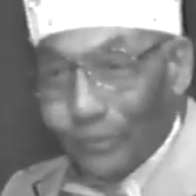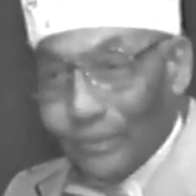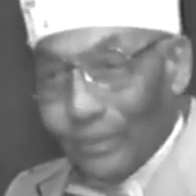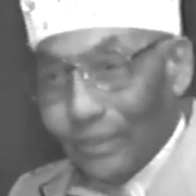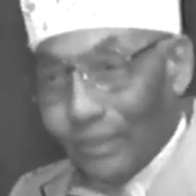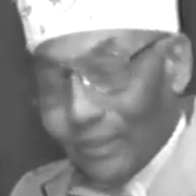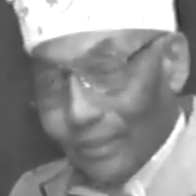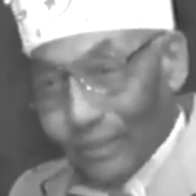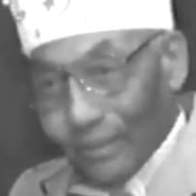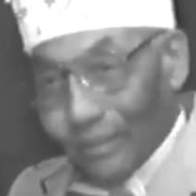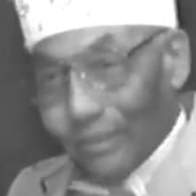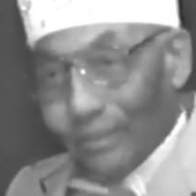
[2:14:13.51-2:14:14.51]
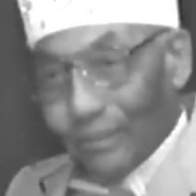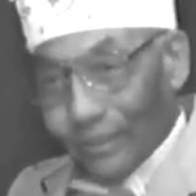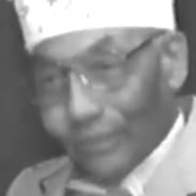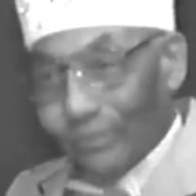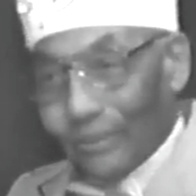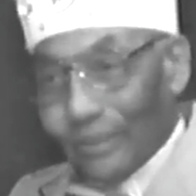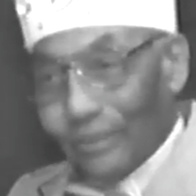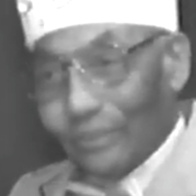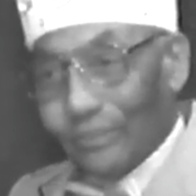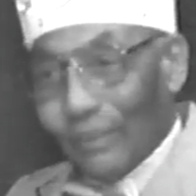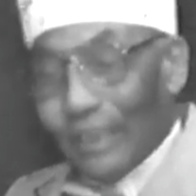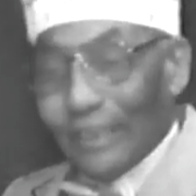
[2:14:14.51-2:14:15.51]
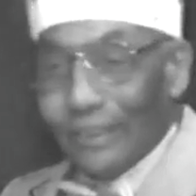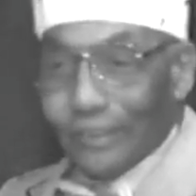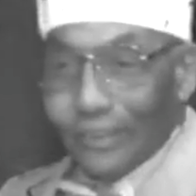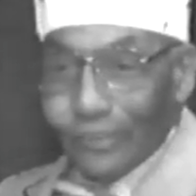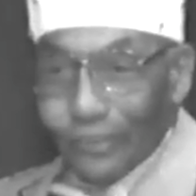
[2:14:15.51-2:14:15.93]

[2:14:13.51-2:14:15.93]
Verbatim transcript: They won't have the knowledge if they take their head